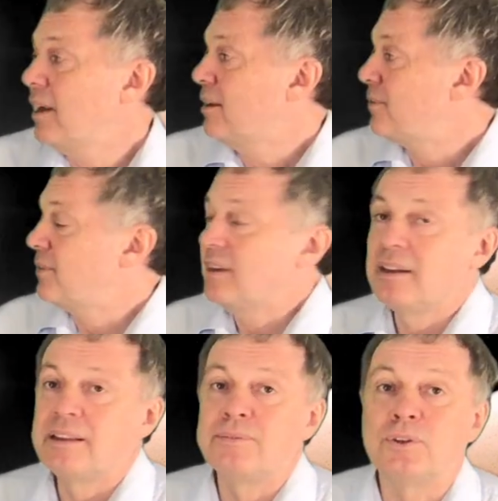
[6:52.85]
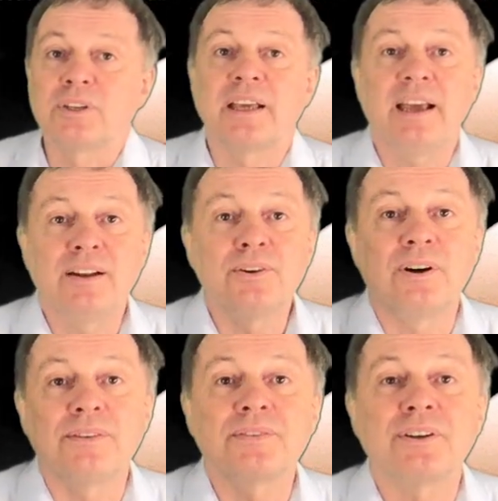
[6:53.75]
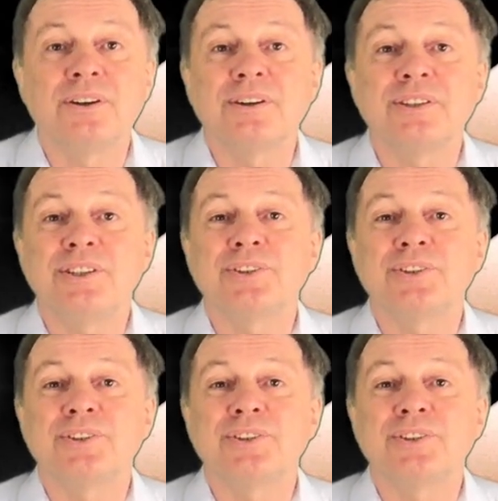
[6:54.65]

and in the volcano, of course,